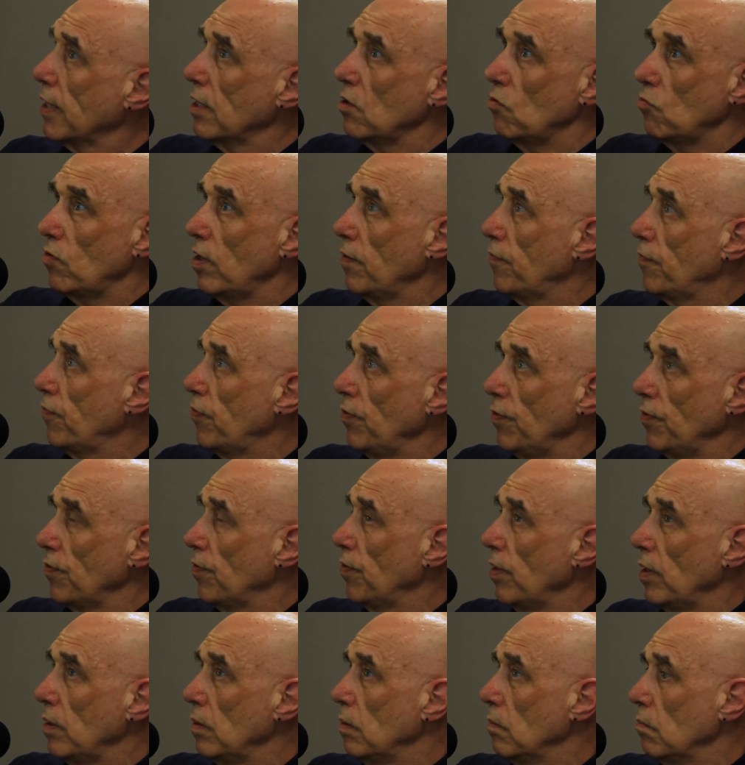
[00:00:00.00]
can
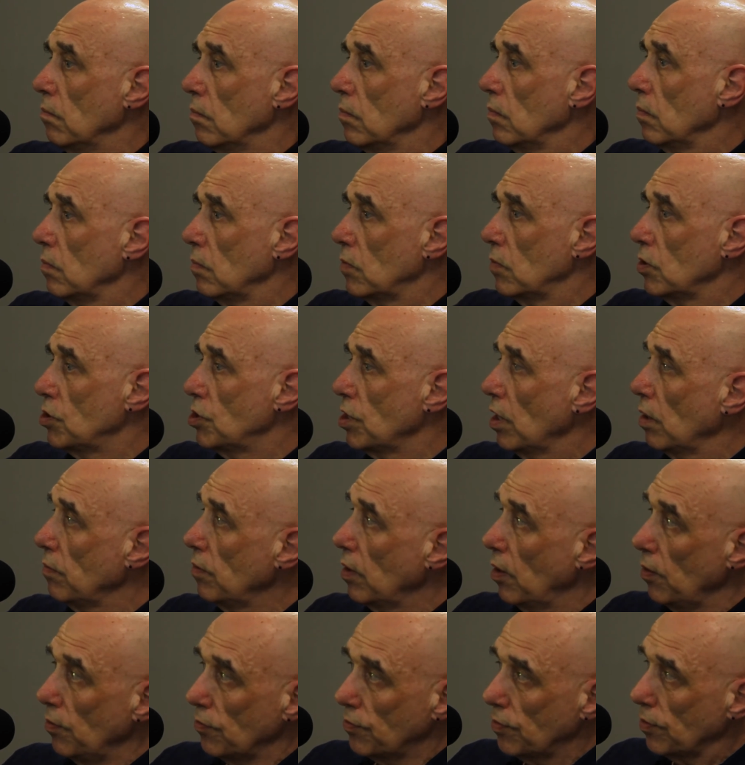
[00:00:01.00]
reference in the show
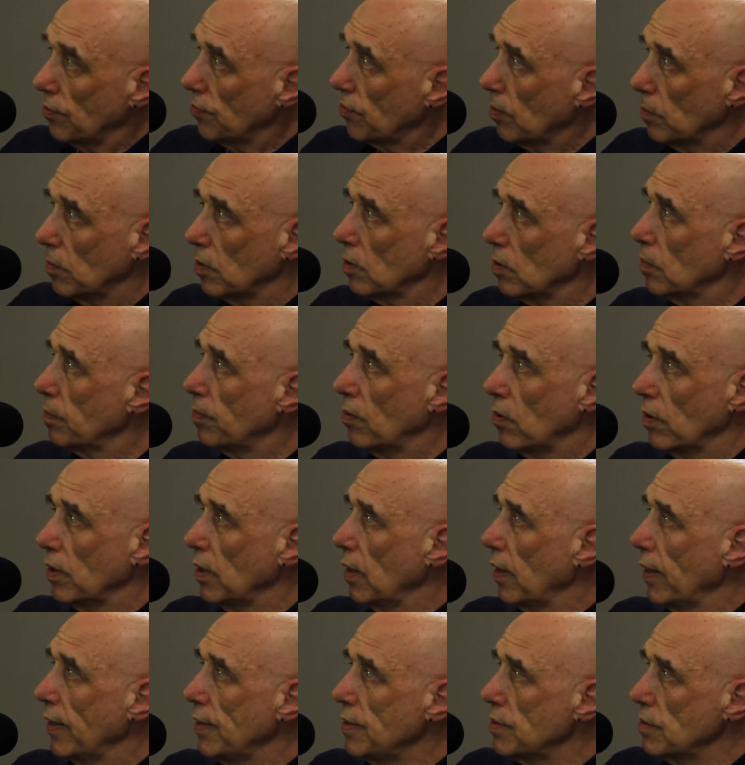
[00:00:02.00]
notes at some other
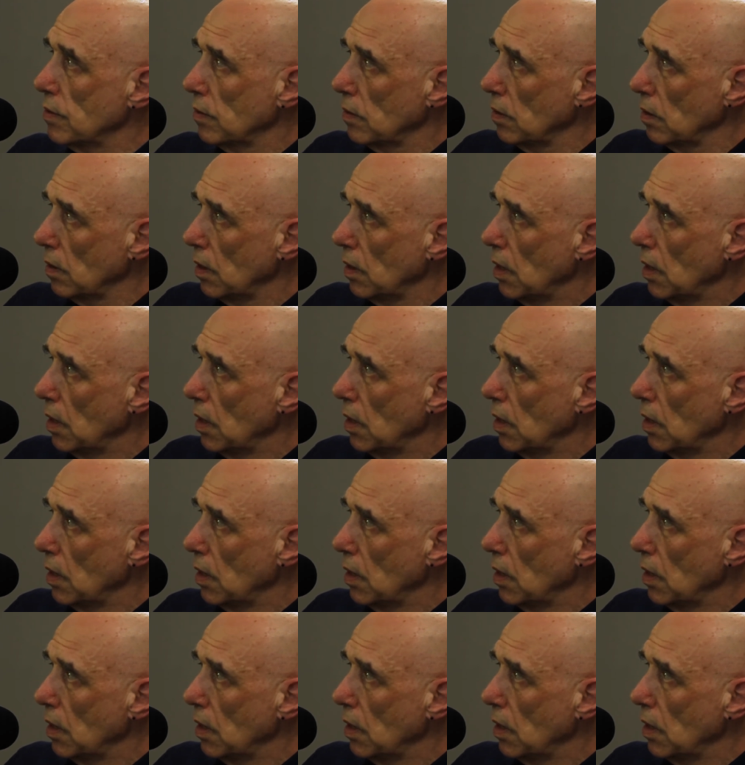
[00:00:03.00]
point later that